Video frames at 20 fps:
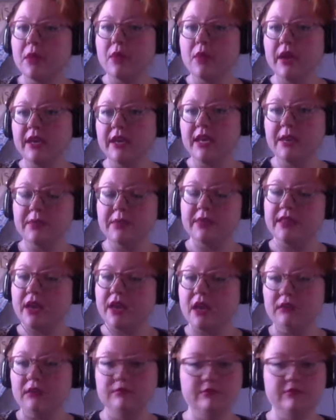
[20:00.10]
want to keep it
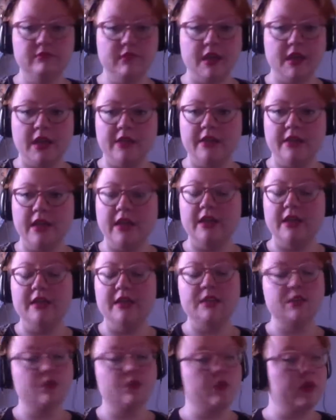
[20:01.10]
there, and that
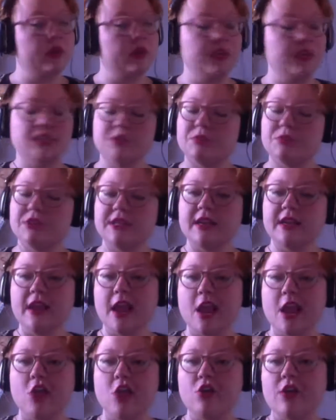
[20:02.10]
is 100%
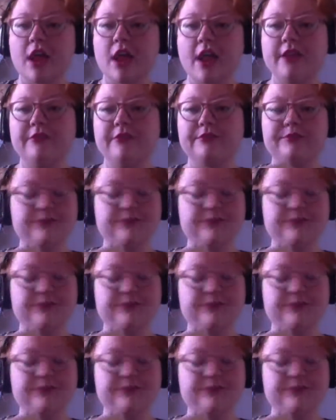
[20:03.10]
a-okay.